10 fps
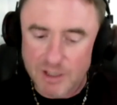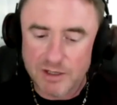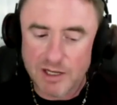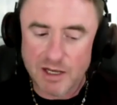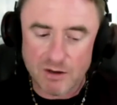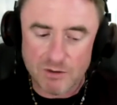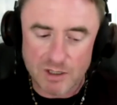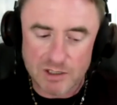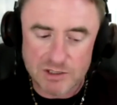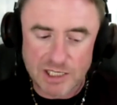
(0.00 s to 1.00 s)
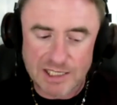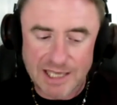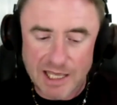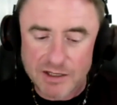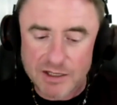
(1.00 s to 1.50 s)
now, a
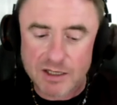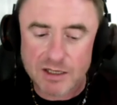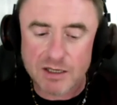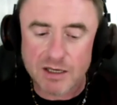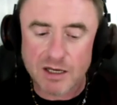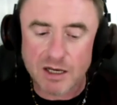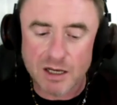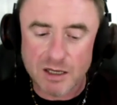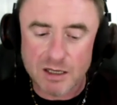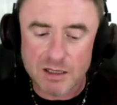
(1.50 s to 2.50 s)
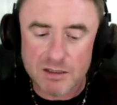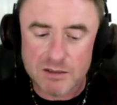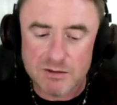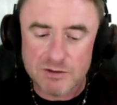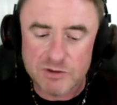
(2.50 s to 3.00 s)
gigantic uh,
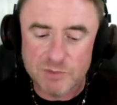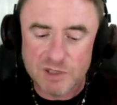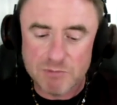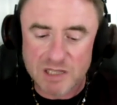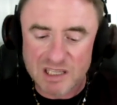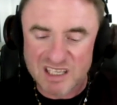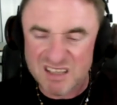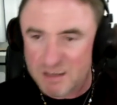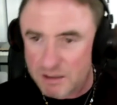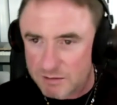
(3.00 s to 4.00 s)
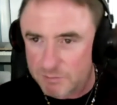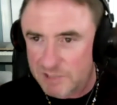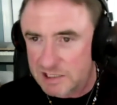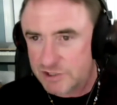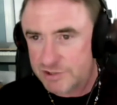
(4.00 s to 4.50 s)
to me, malignant,
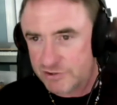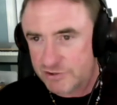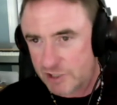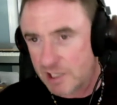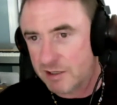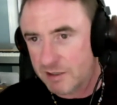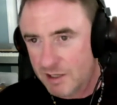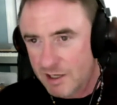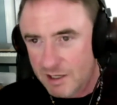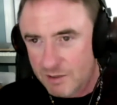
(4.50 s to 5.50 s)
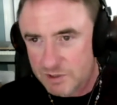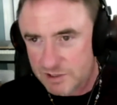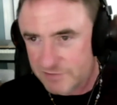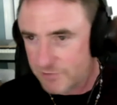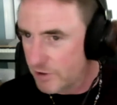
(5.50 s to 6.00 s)
malicious trend, which
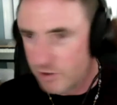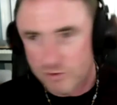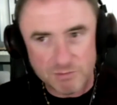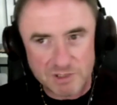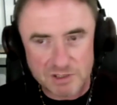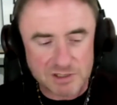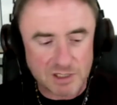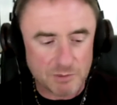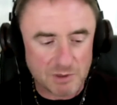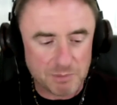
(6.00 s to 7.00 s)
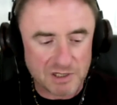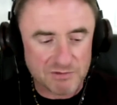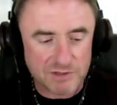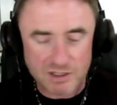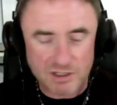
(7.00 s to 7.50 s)
is very human. It's come up in
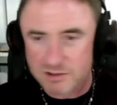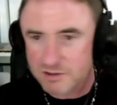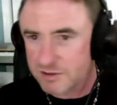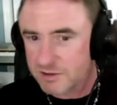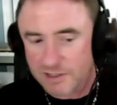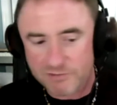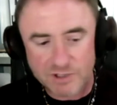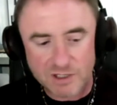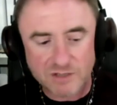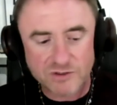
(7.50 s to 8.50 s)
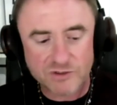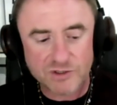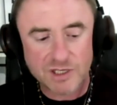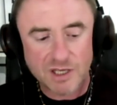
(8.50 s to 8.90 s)
every culture, in every country